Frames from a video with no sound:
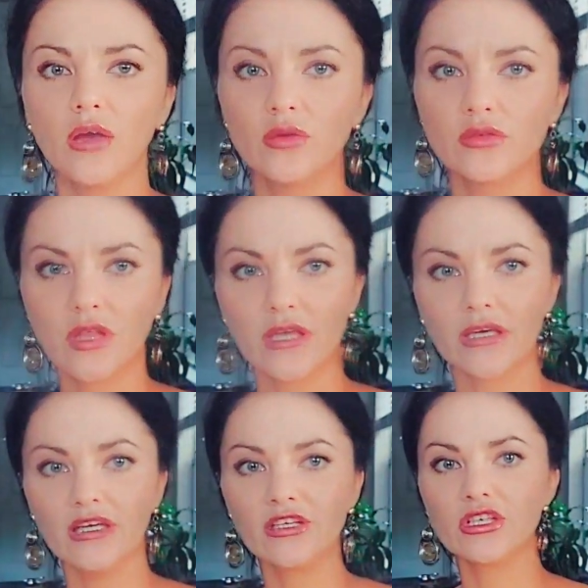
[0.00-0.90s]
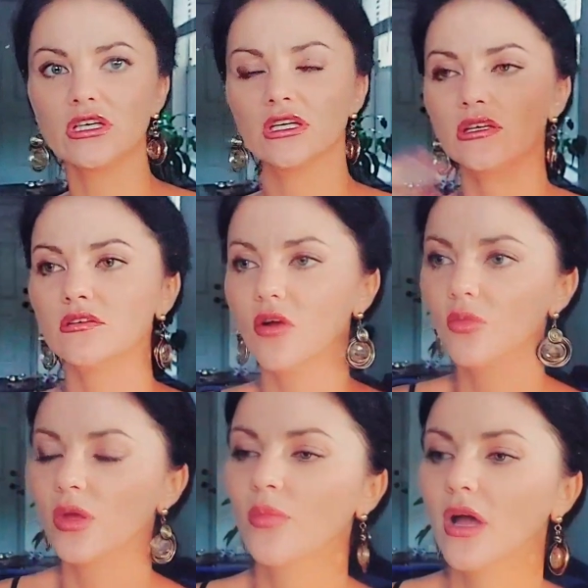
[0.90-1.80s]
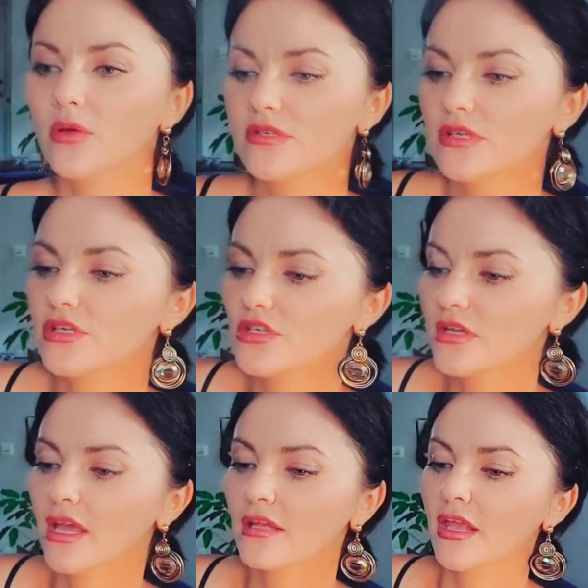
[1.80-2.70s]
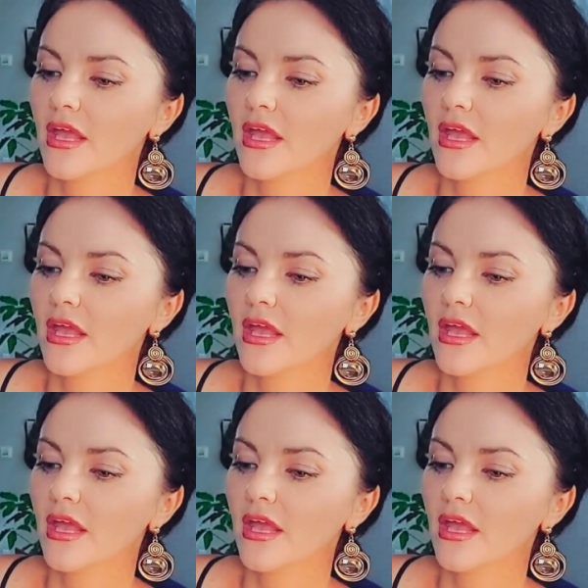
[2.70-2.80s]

I was like itching, all my body was itching, and